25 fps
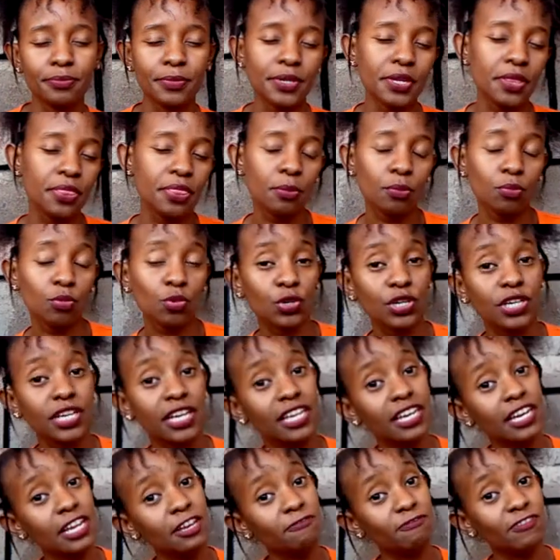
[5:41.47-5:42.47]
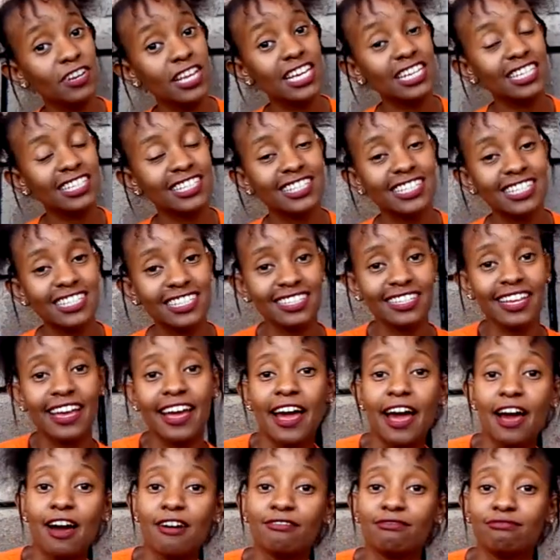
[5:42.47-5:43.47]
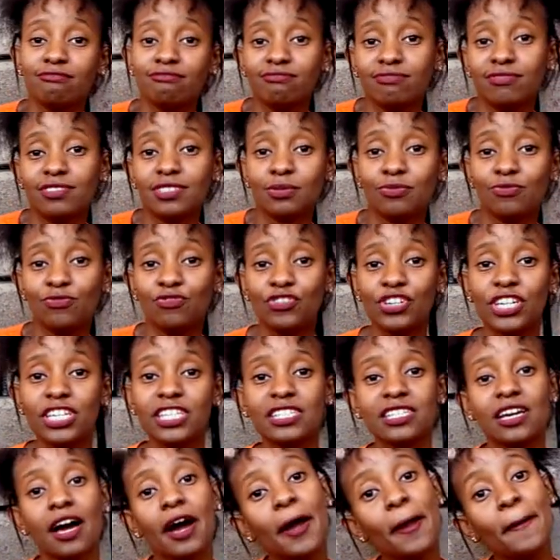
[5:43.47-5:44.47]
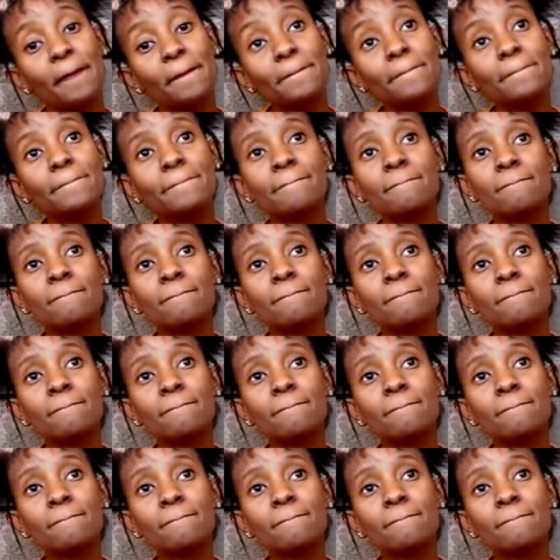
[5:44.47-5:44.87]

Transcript: in the morning and evening since I have some free time.